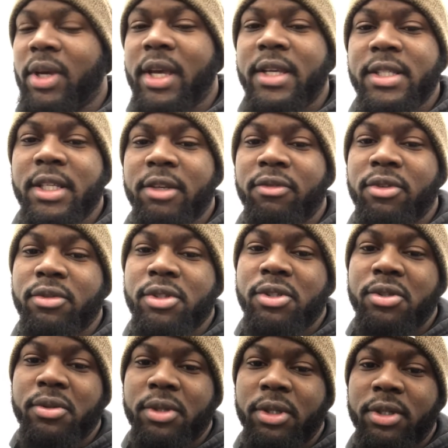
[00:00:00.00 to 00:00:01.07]
easy if you
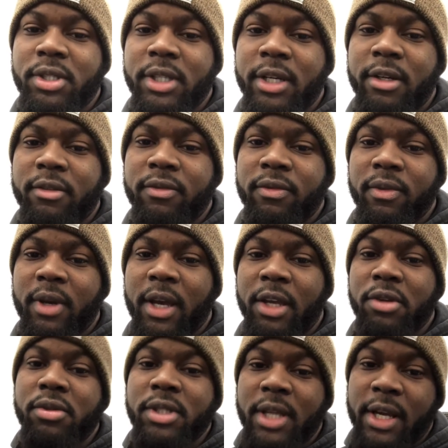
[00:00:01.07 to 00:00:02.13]
just do it yourself
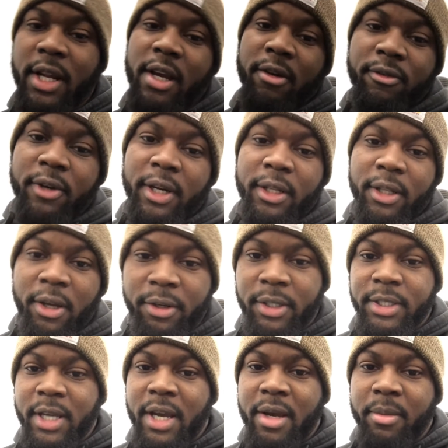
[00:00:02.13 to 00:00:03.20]
and you stay down for that
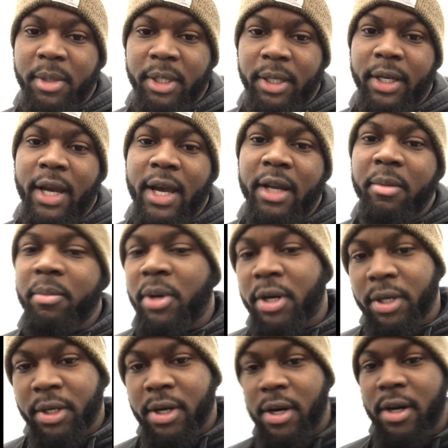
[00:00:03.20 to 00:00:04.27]
longer time than the guy that
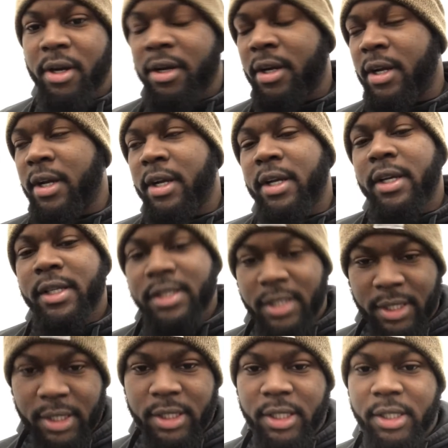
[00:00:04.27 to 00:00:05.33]
bought a car,
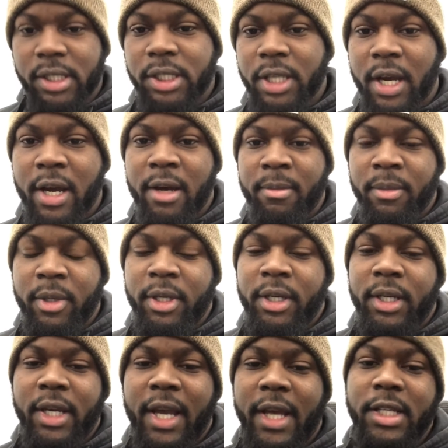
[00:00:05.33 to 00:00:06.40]
sent it to the shop,
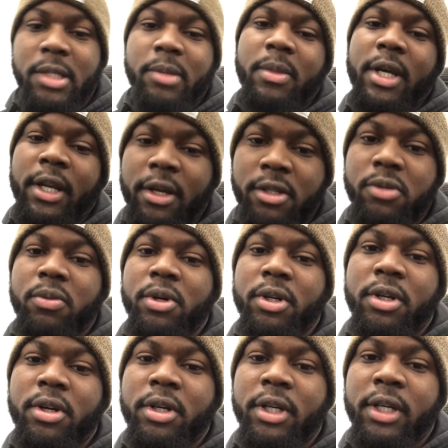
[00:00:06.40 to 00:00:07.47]
had somebody else
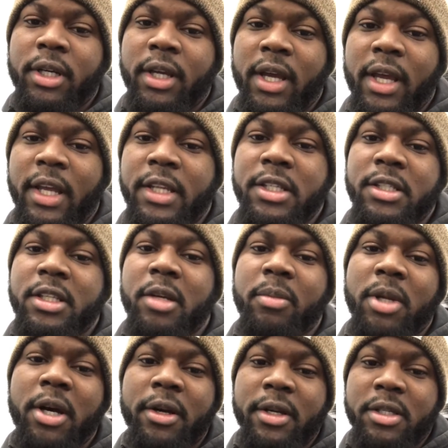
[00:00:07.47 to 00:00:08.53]
work on it, and he just
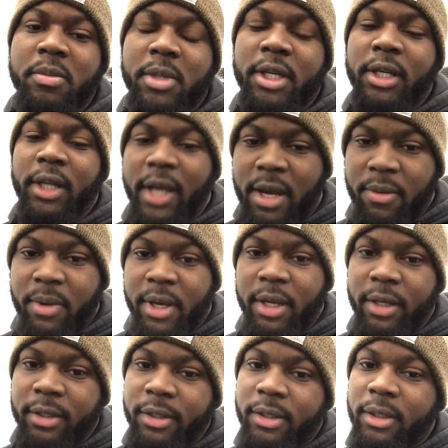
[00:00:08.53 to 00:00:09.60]
dumped all his money that
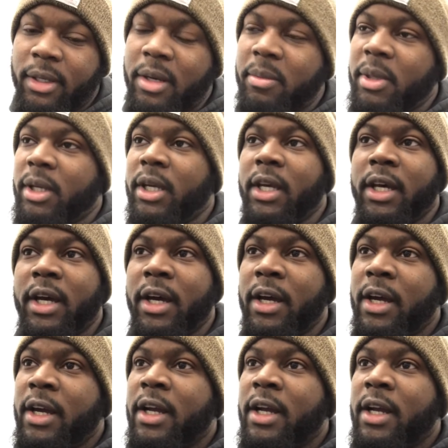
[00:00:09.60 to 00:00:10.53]
way. I mean, yeah,